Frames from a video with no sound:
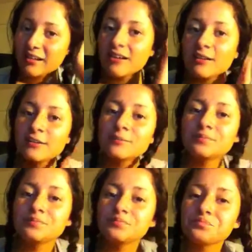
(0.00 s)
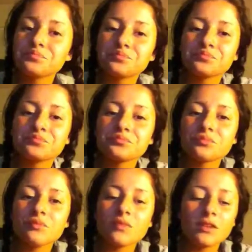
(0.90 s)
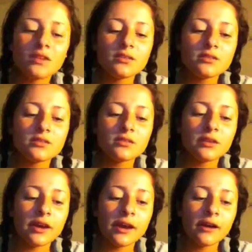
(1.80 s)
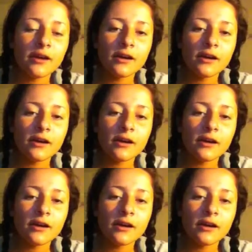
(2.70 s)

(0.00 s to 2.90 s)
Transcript: Um, so yeah,